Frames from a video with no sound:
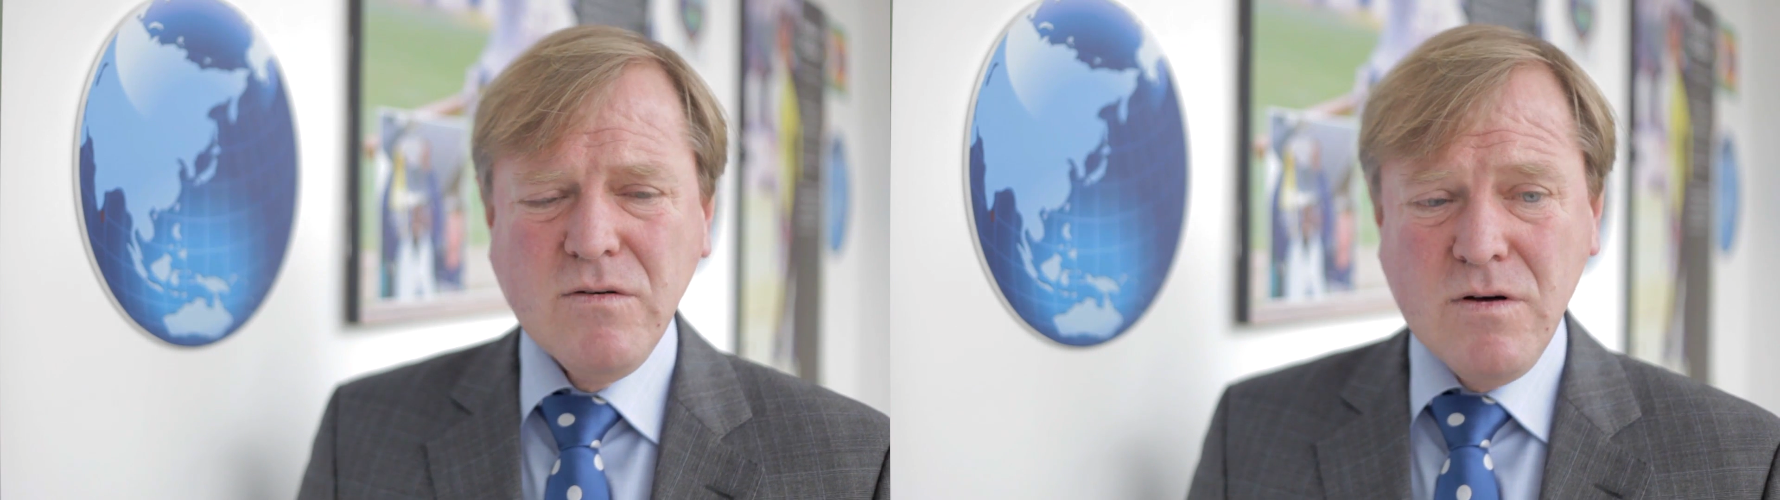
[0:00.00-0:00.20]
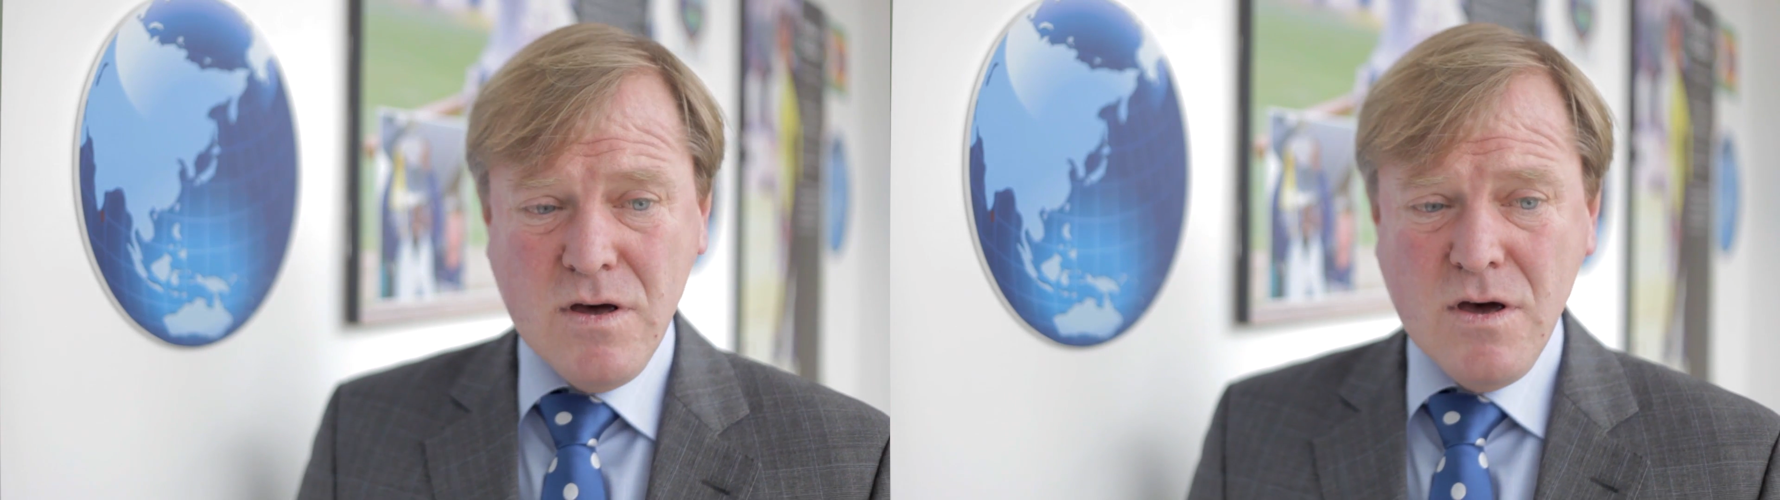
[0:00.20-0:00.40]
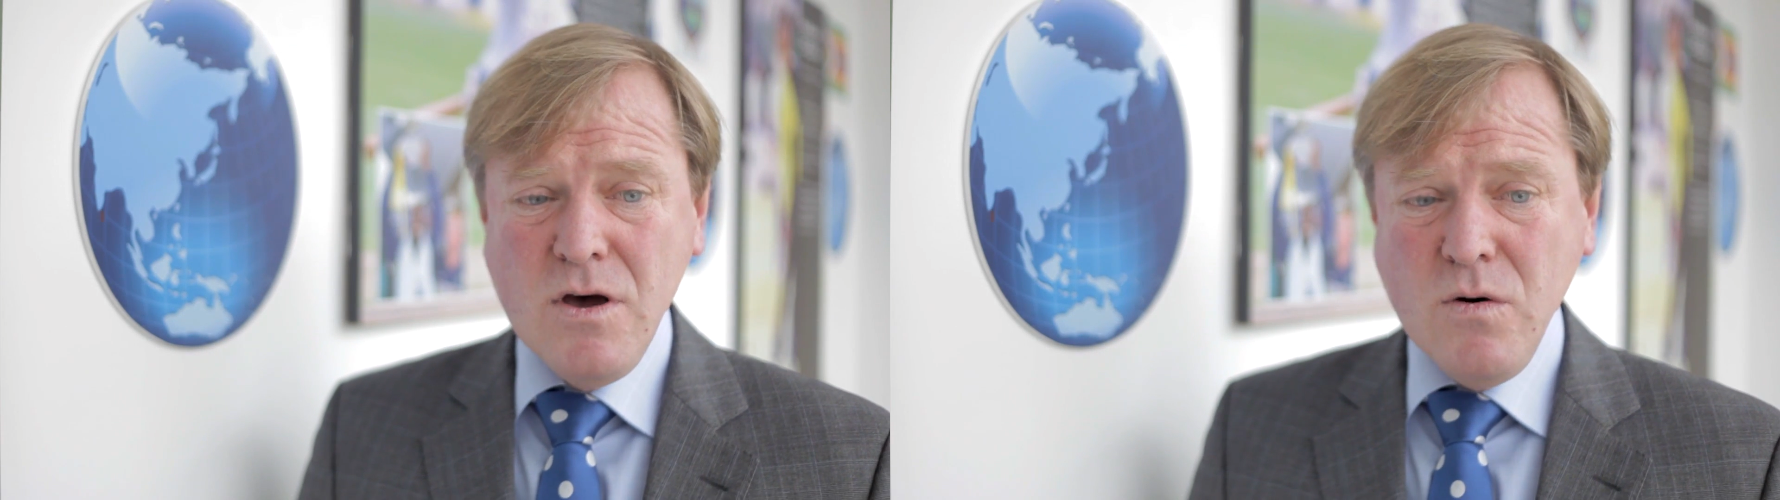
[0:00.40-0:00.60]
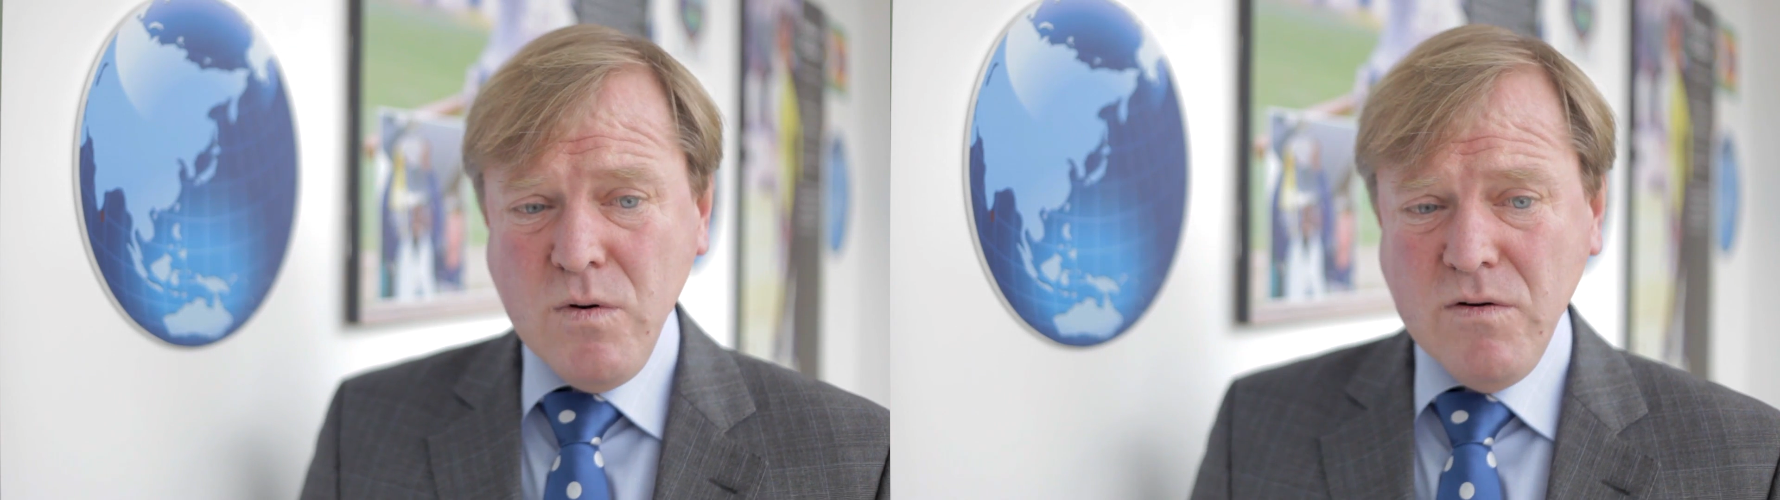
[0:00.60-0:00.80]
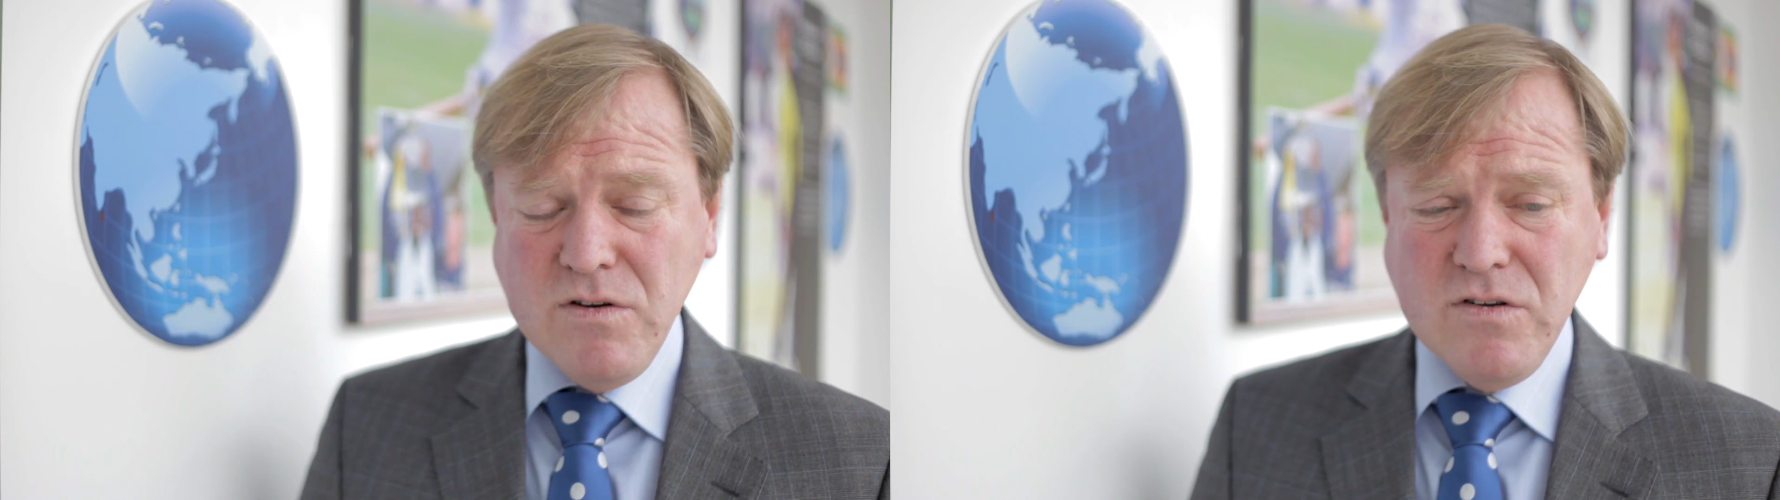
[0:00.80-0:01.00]
So
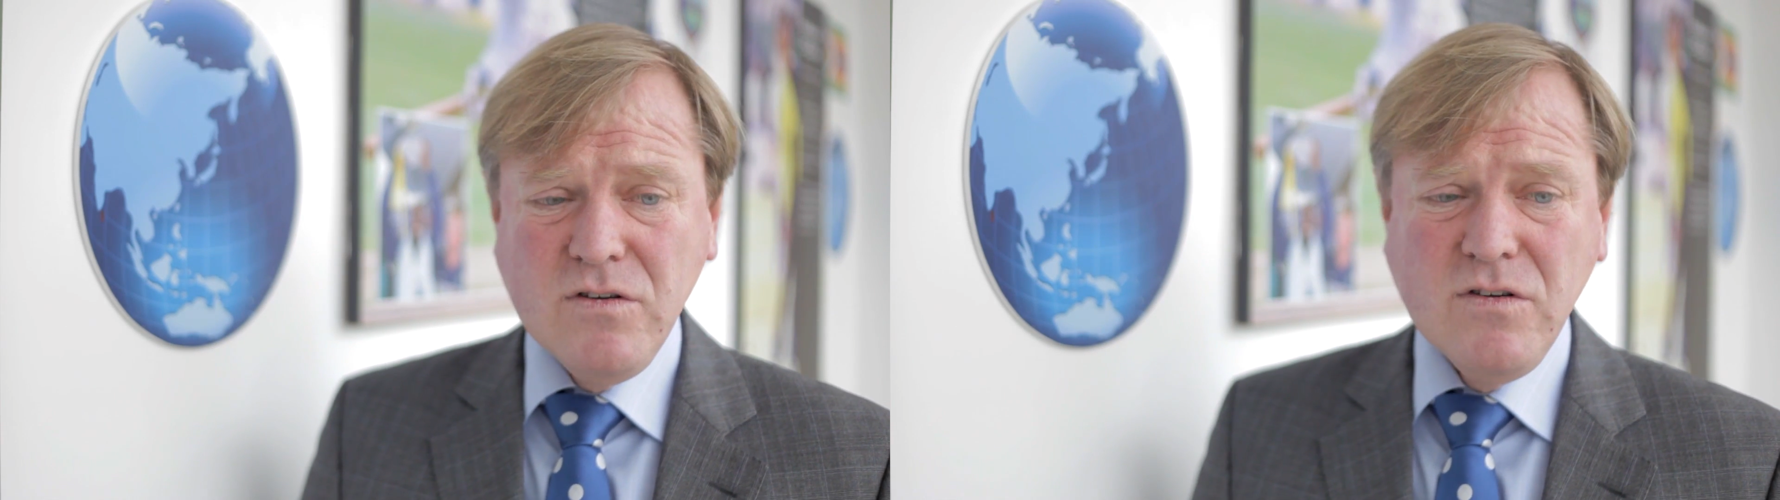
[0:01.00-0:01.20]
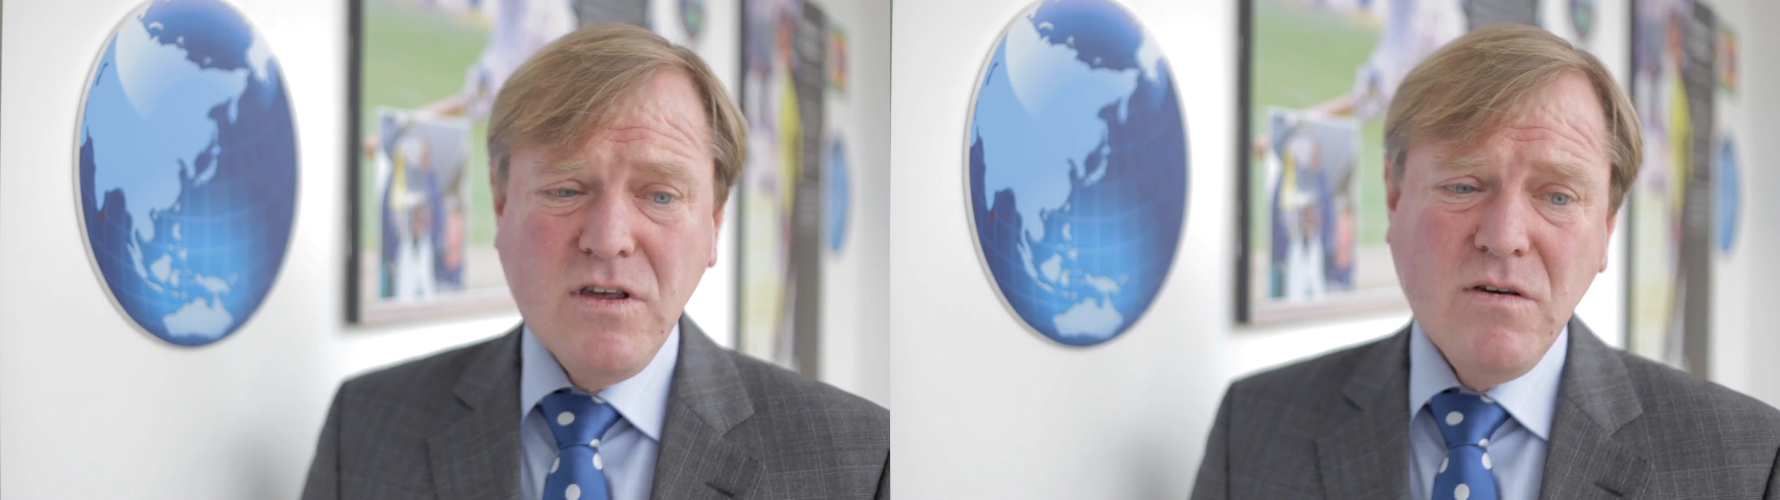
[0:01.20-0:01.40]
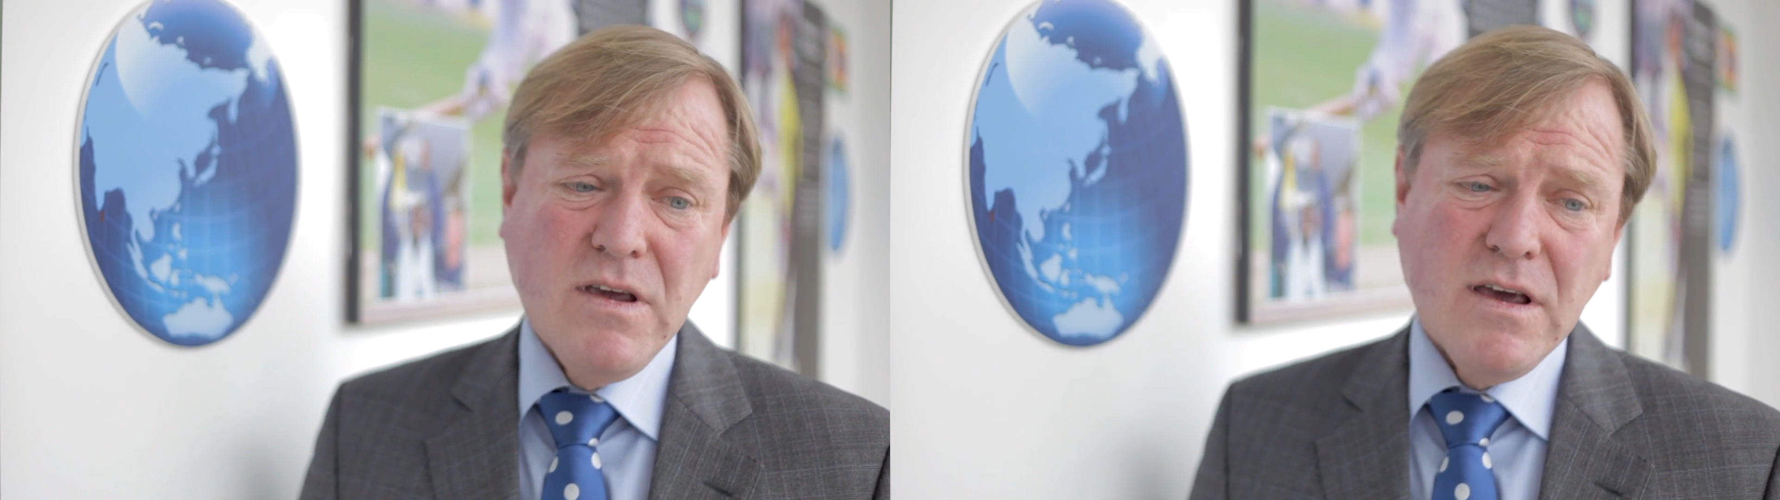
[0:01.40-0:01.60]
we returned to the